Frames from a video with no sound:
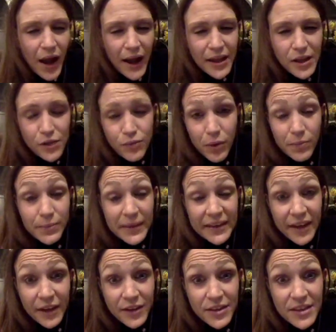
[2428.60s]
you probably
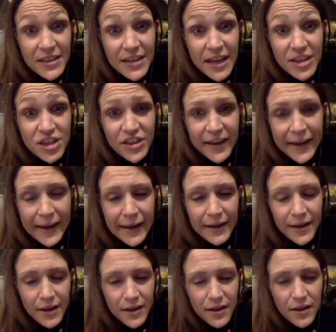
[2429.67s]
noticed actually
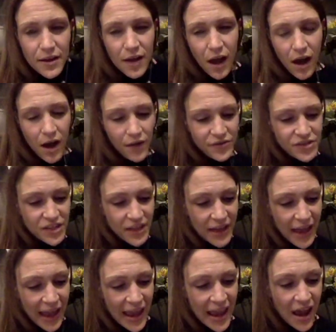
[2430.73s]
after
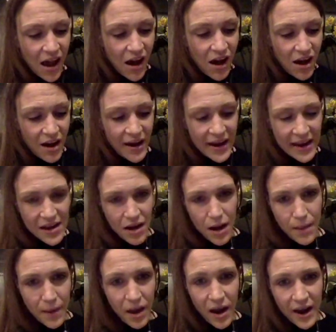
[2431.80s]
a high
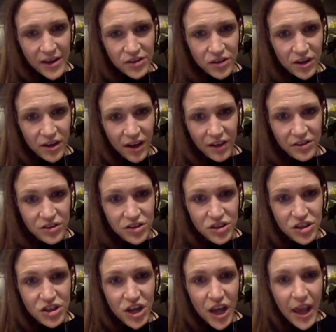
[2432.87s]
carbohydrate
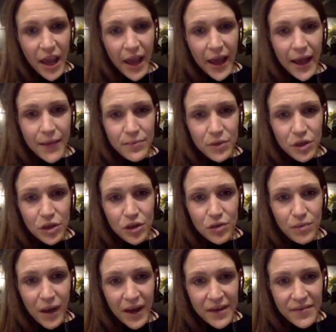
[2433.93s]
lunch, you
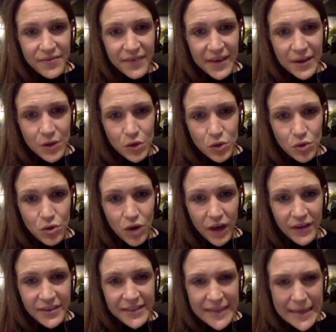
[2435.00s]
might feel
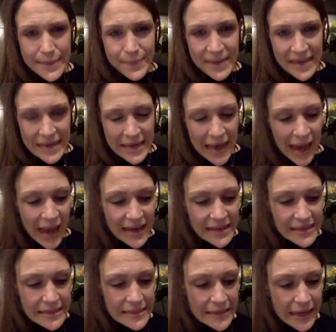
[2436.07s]
kind of sleepy
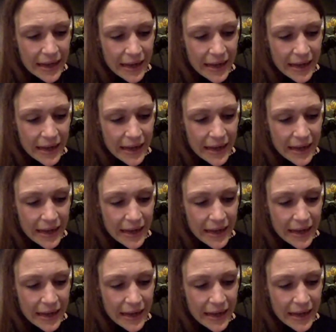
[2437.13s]
and